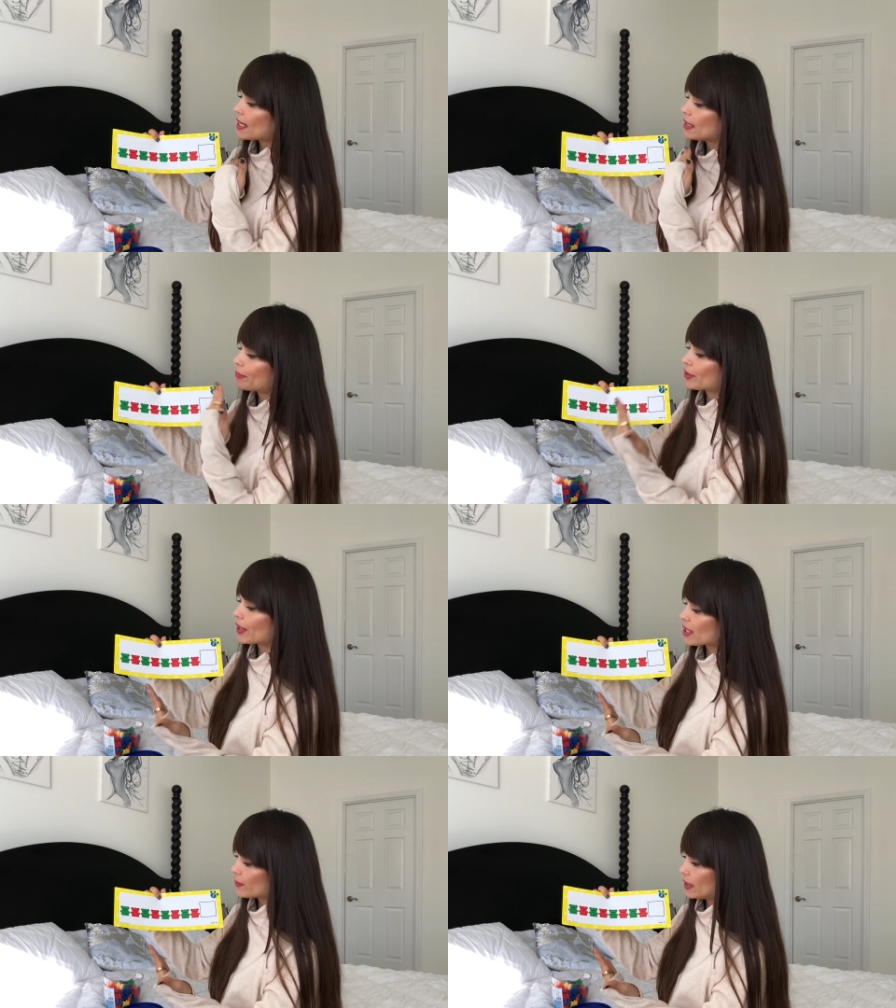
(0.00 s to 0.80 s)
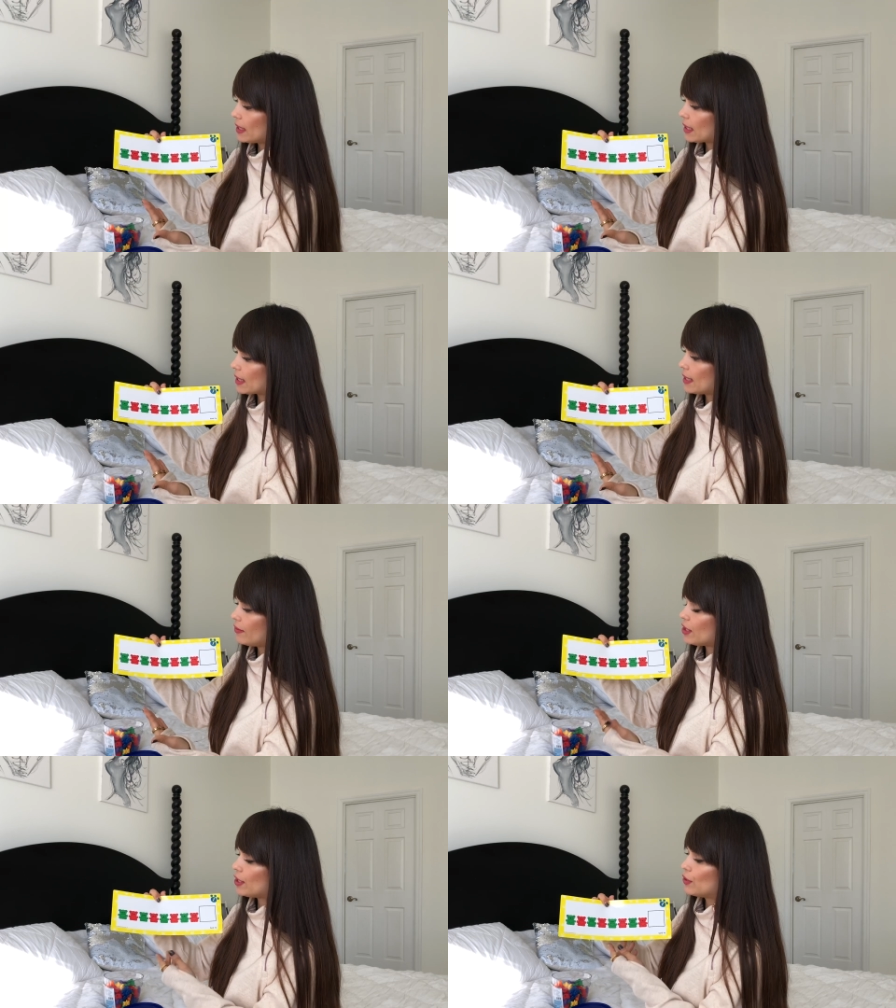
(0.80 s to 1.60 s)
as they progress with this
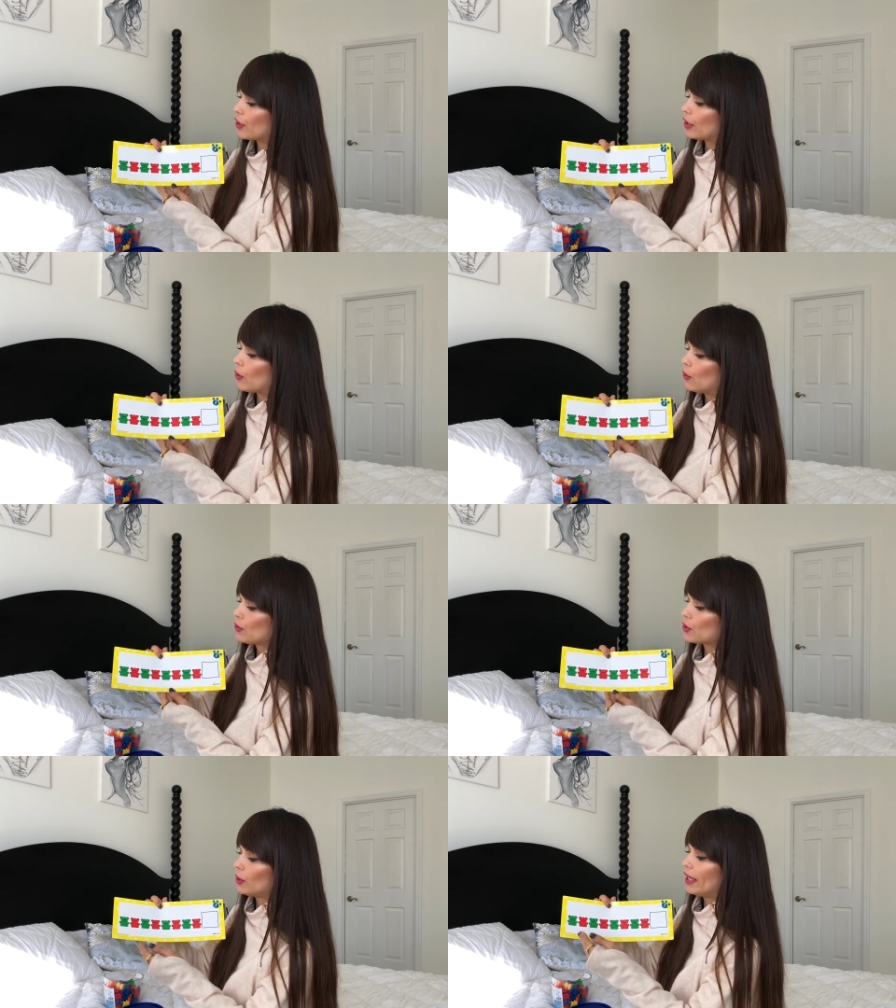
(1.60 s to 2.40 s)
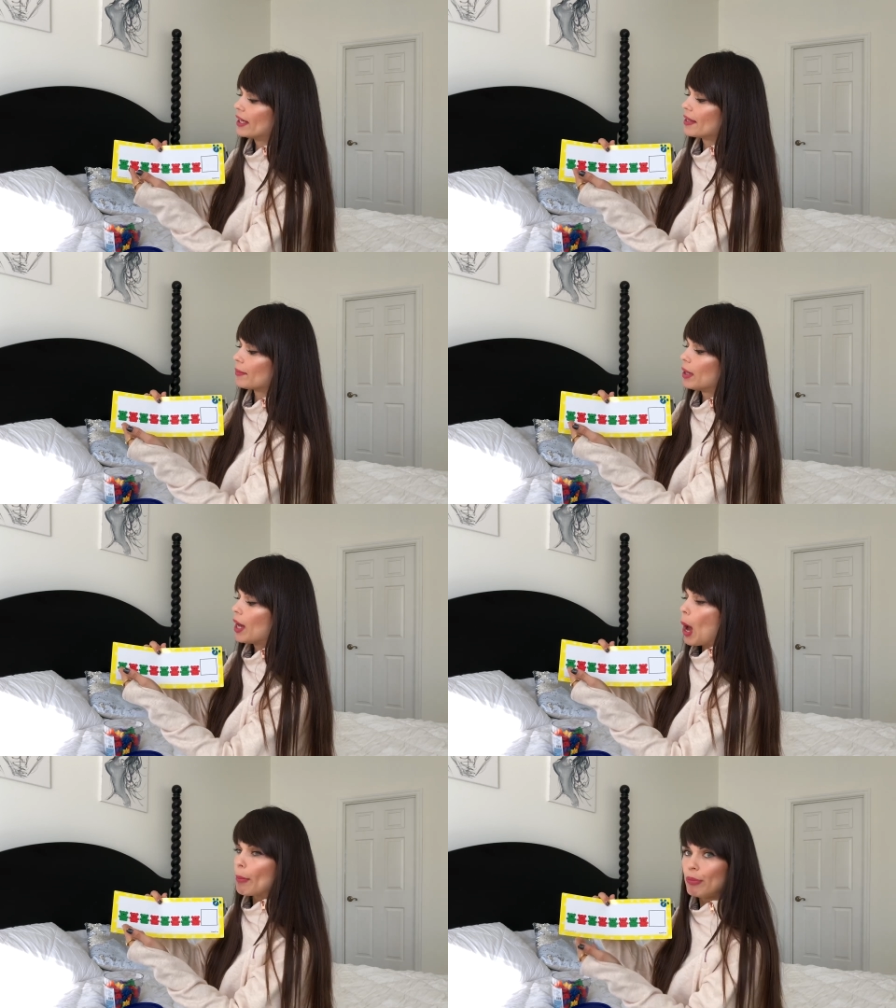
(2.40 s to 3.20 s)
activity, you can also layer them
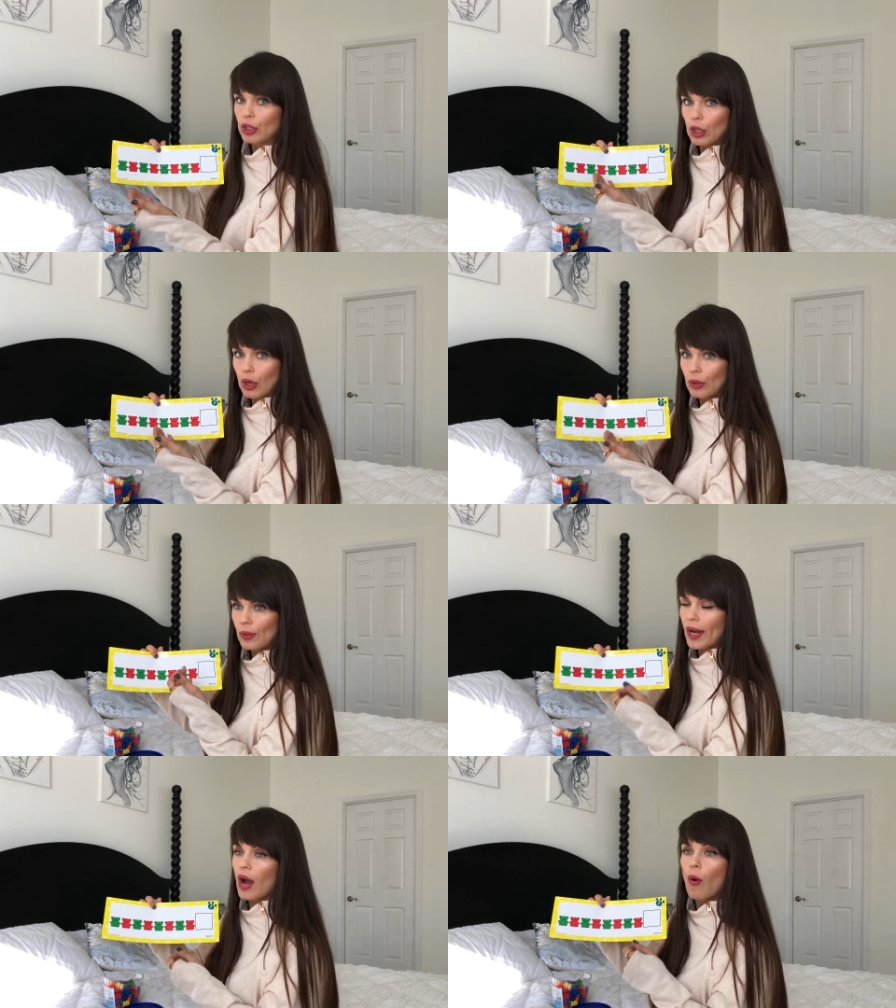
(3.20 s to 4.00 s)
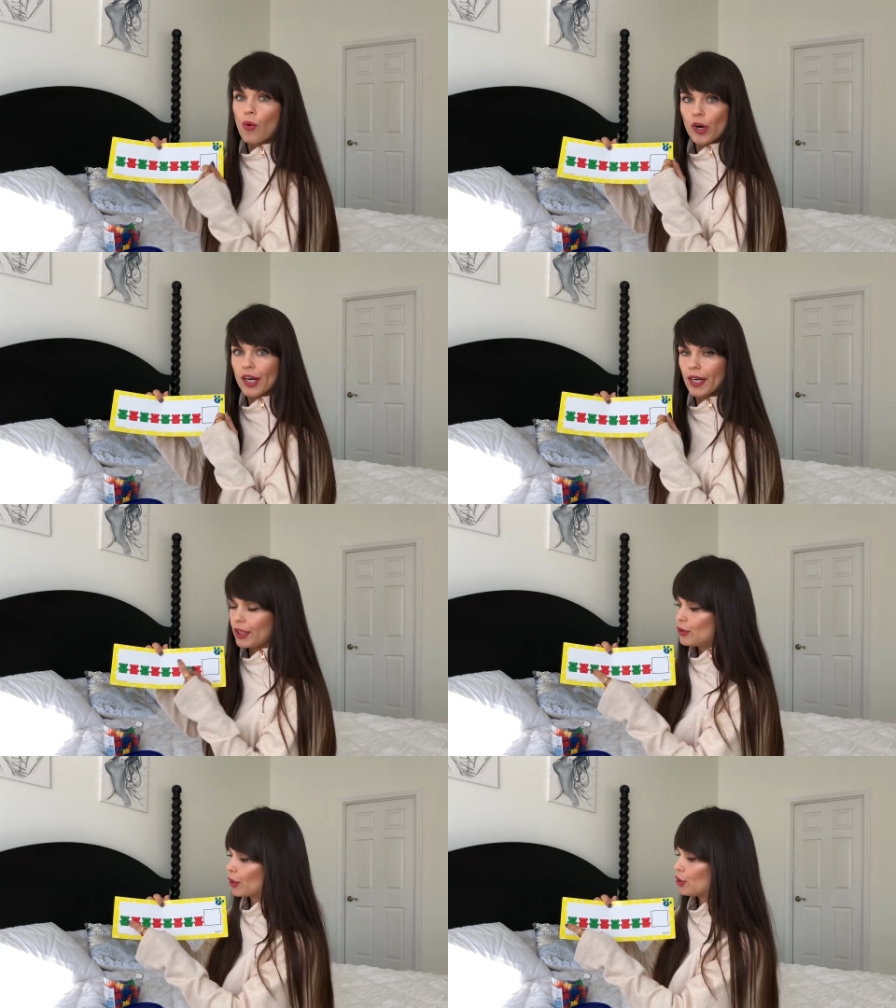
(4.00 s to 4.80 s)
below or
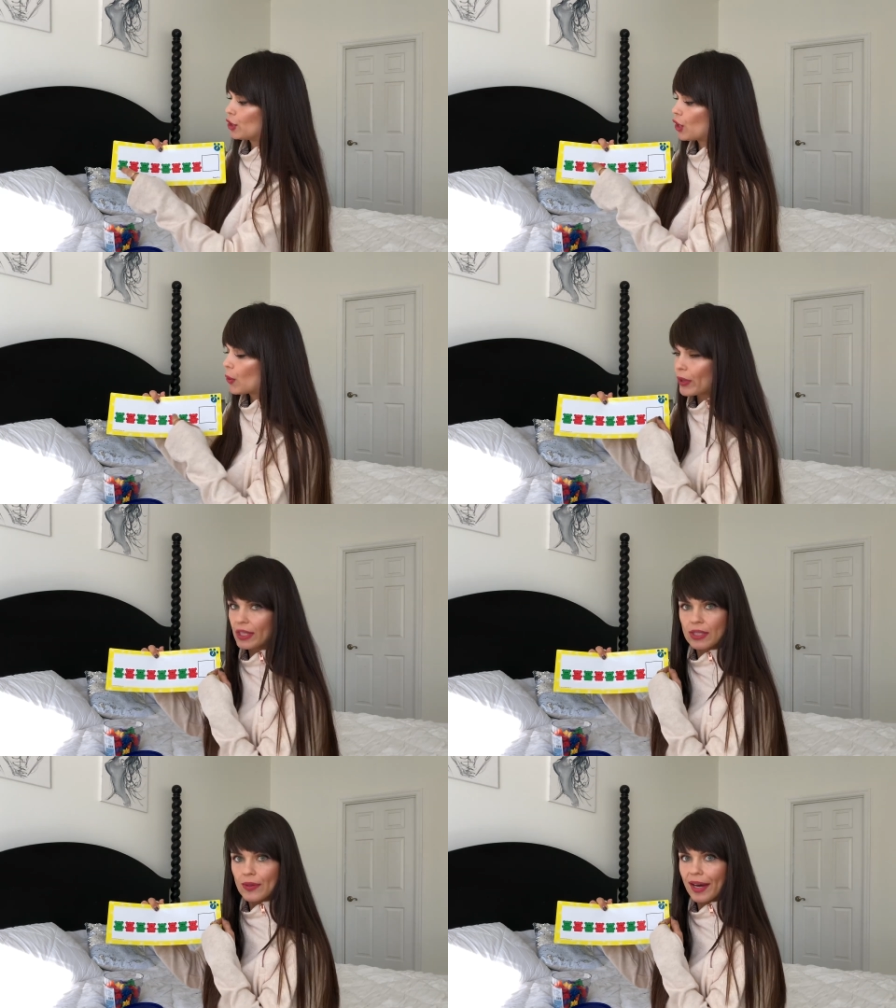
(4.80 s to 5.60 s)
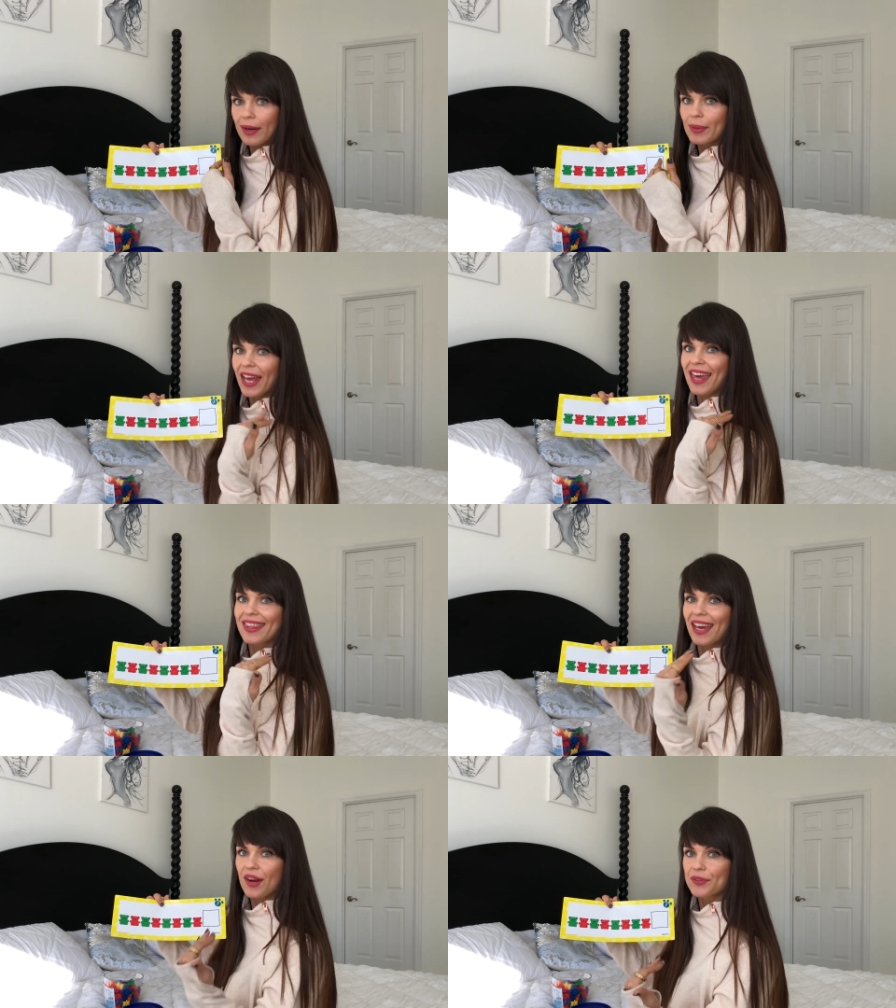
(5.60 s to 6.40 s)
you can show it to them
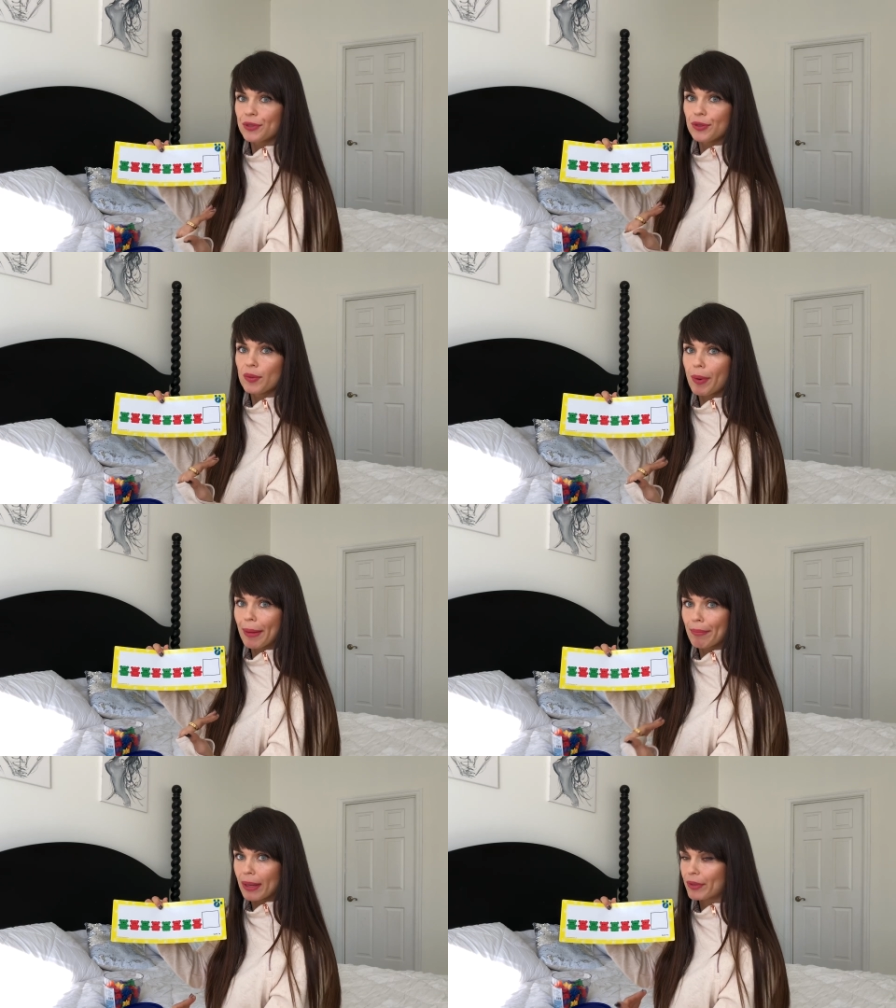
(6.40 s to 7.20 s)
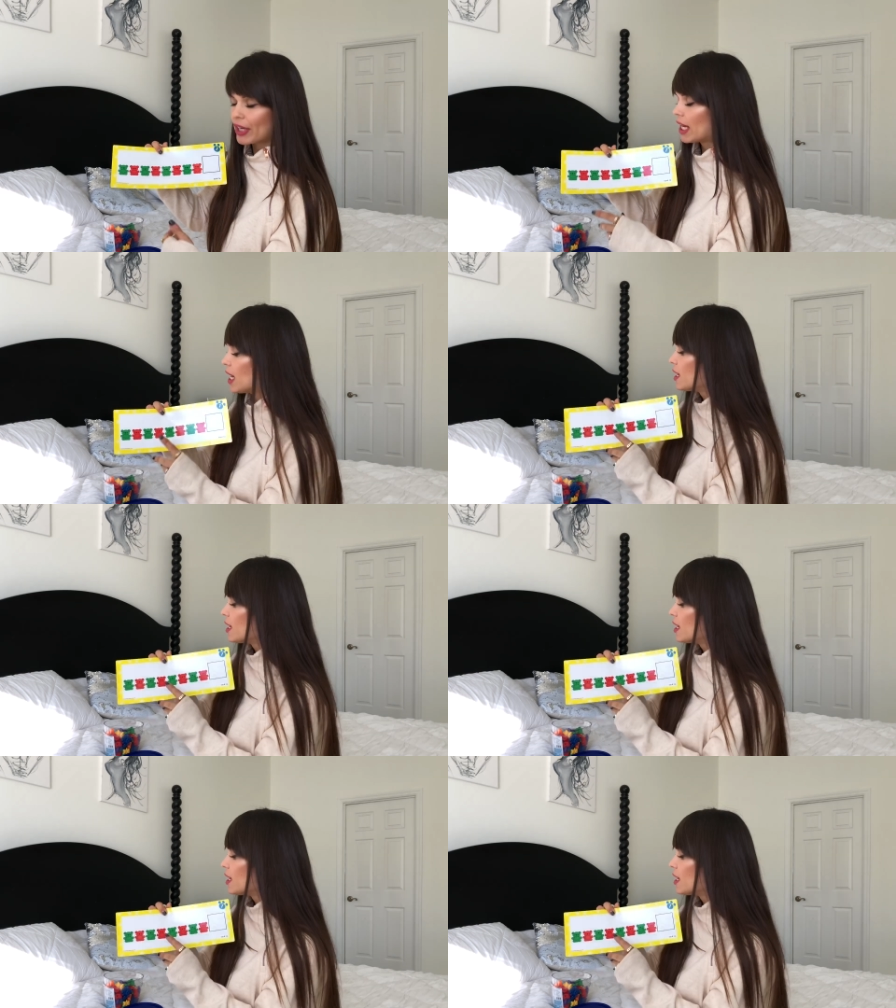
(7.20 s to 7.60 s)
and they have to do it by memory.